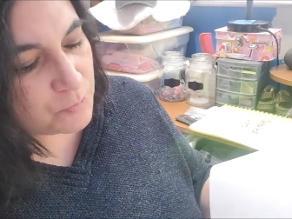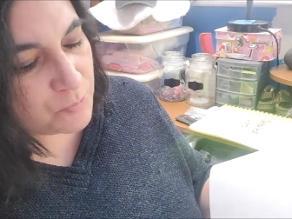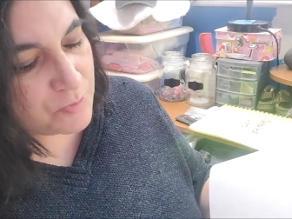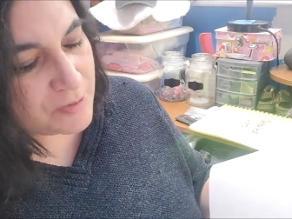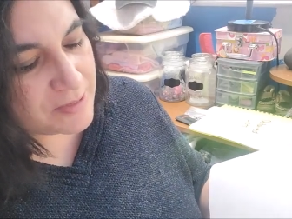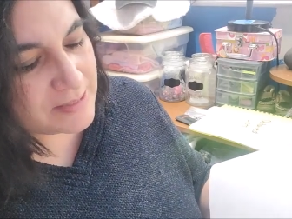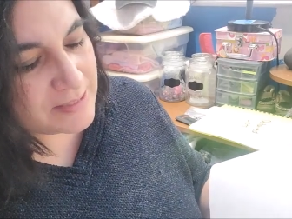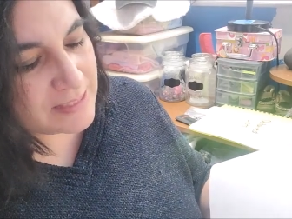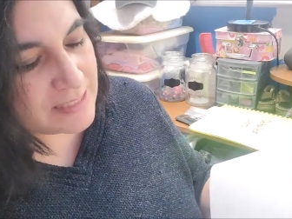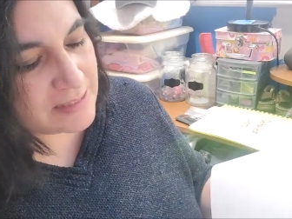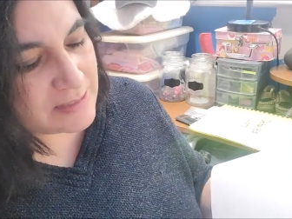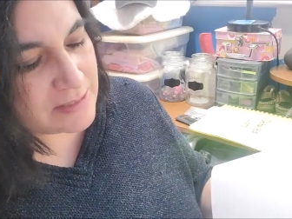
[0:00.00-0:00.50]

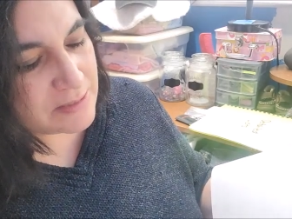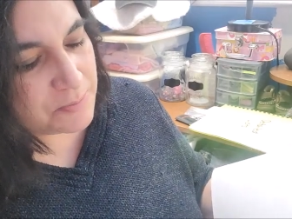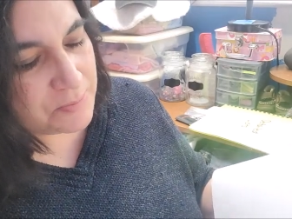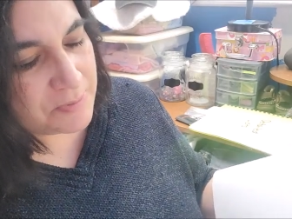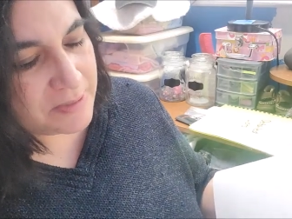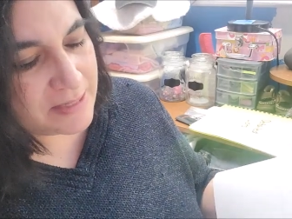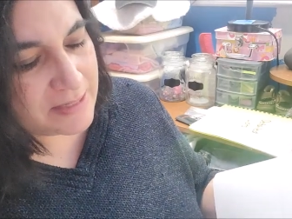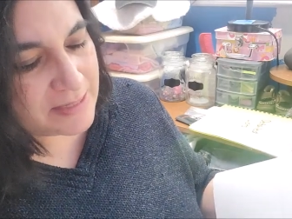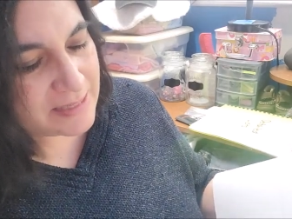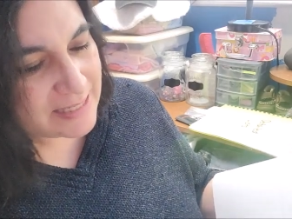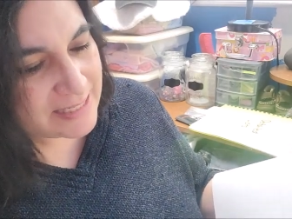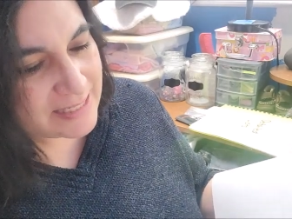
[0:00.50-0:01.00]
what needs to
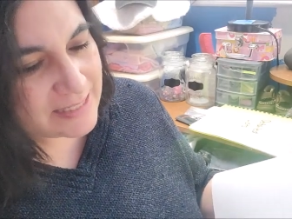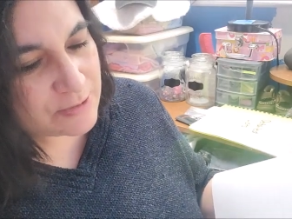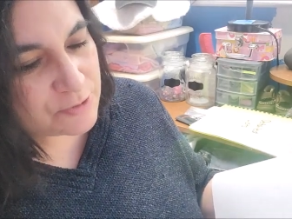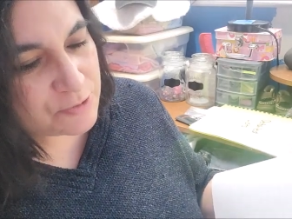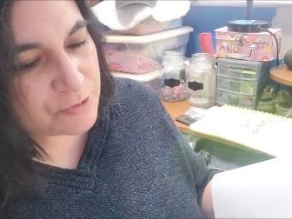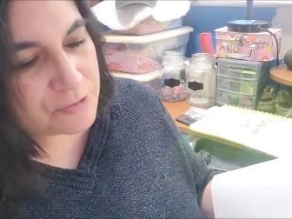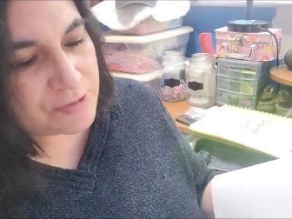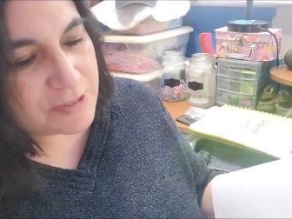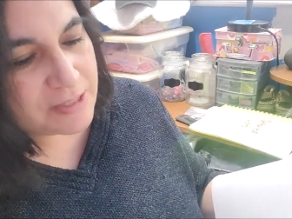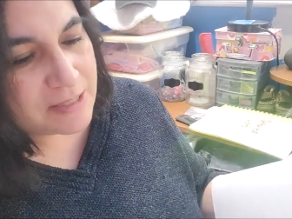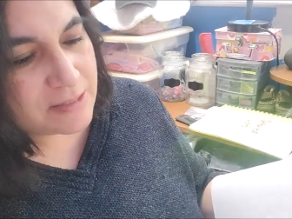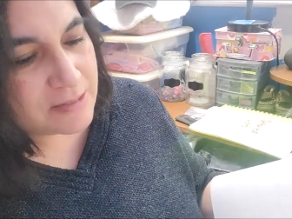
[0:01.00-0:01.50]
be cleaned
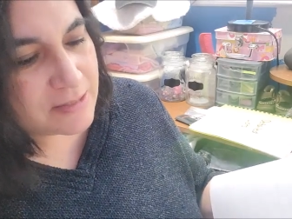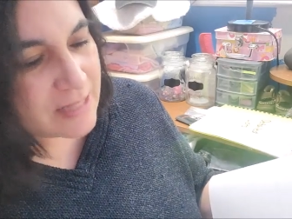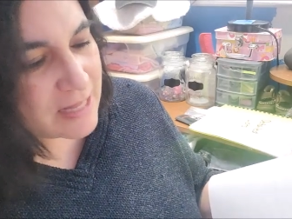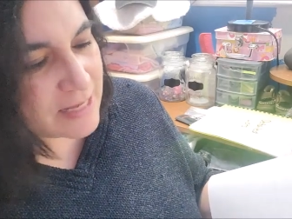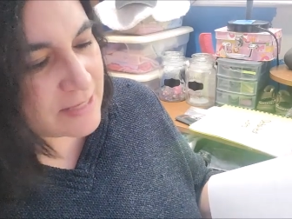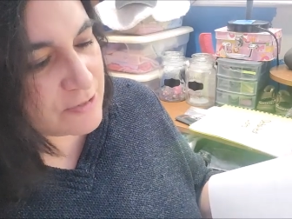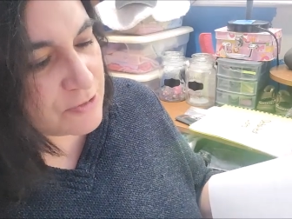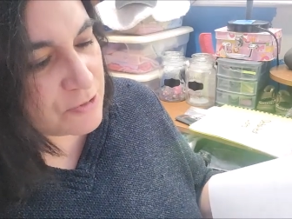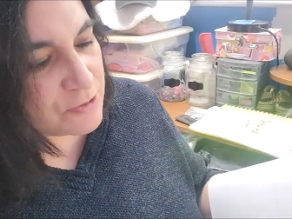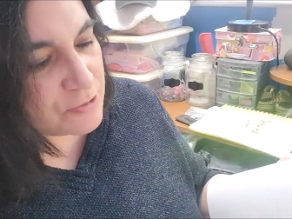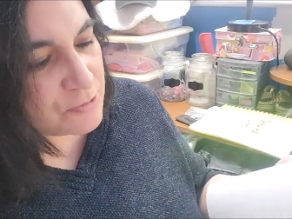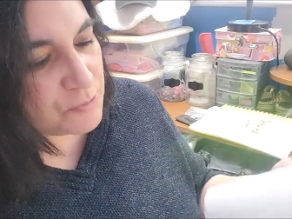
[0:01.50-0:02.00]
or
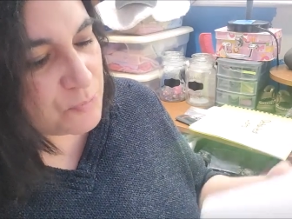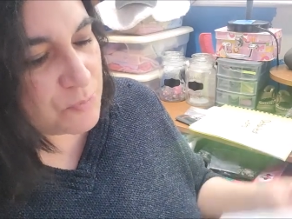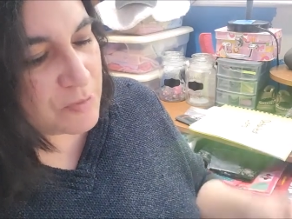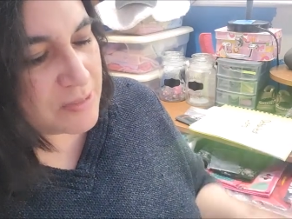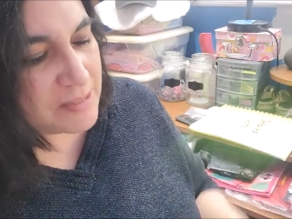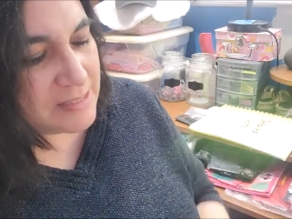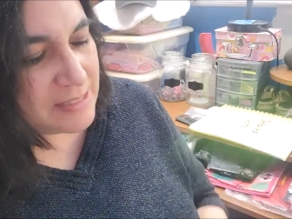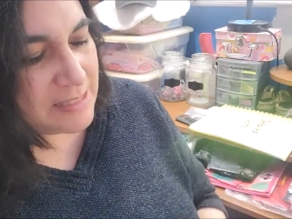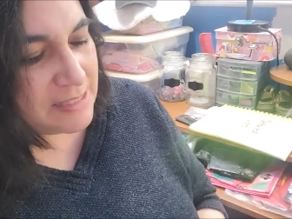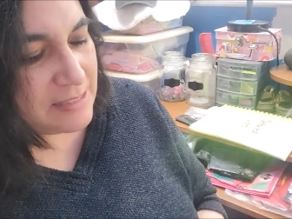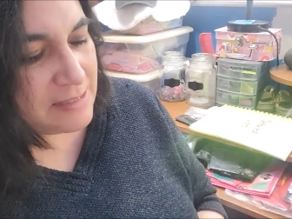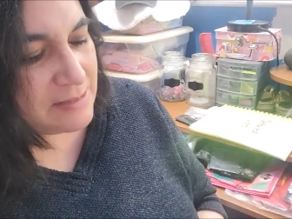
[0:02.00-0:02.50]
decluttered
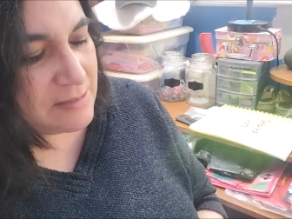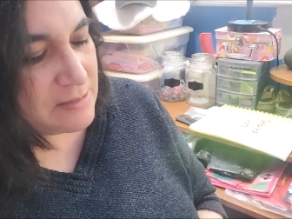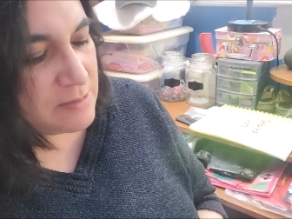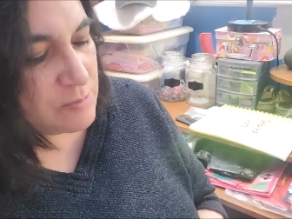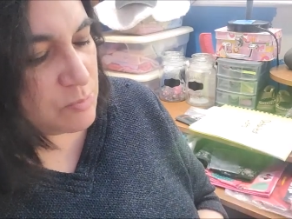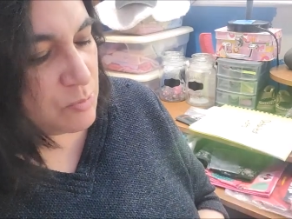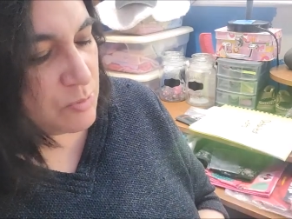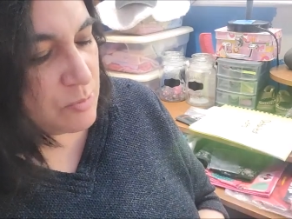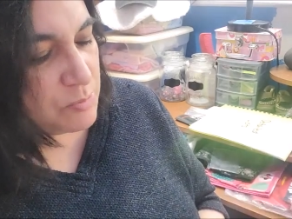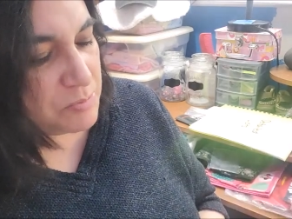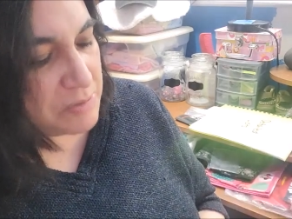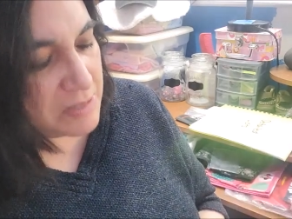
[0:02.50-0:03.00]
what
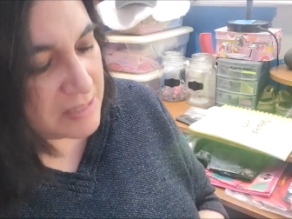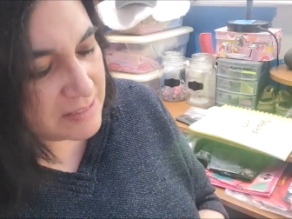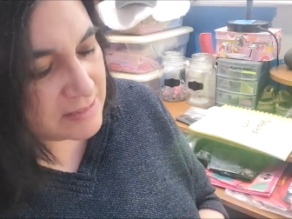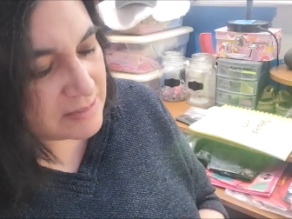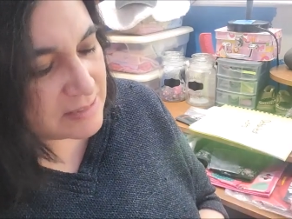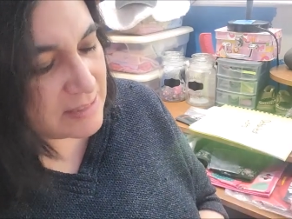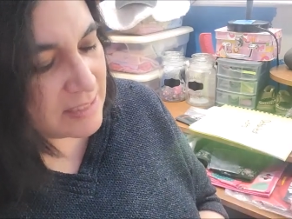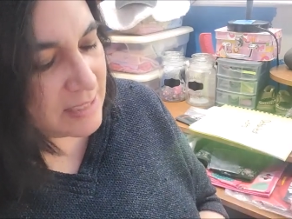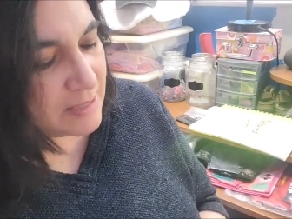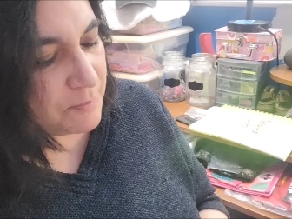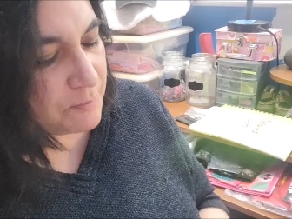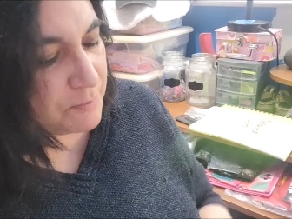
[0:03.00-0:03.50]
needs
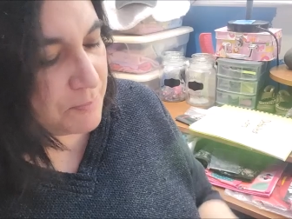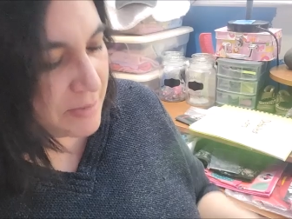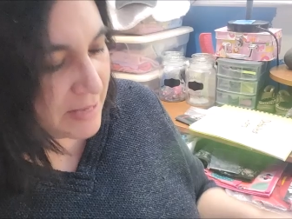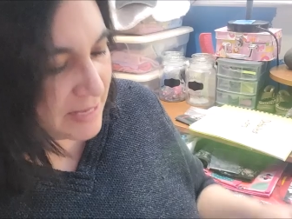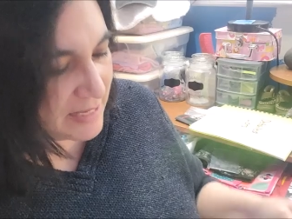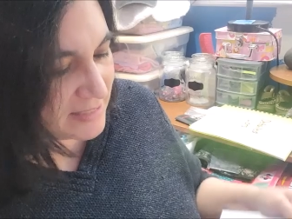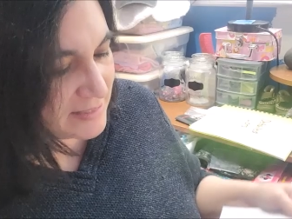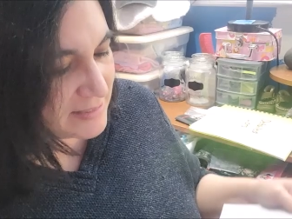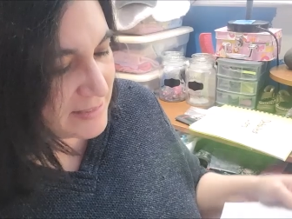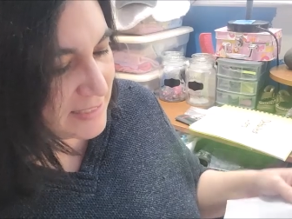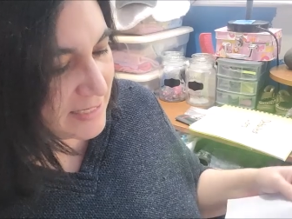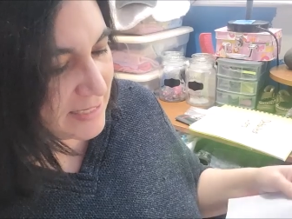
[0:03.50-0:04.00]
replacing
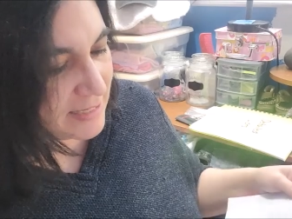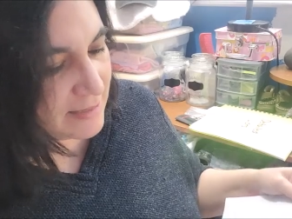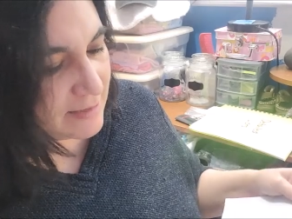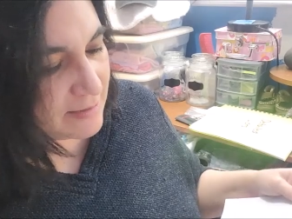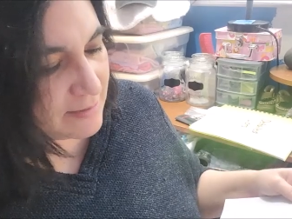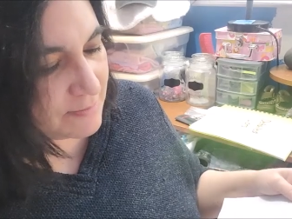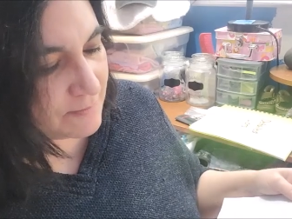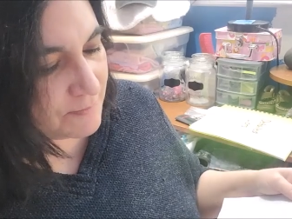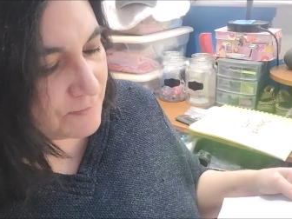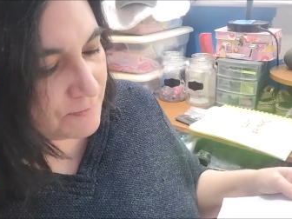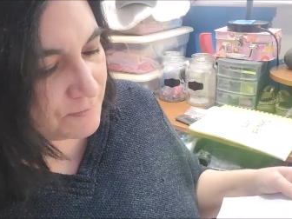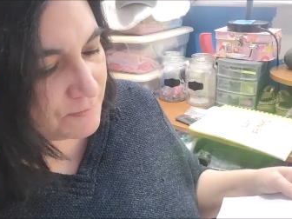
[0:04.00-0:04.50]

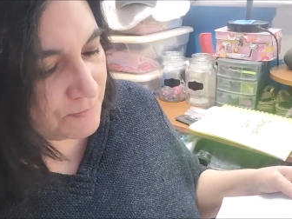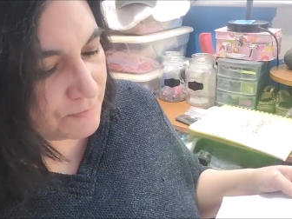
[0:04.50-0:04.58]
painting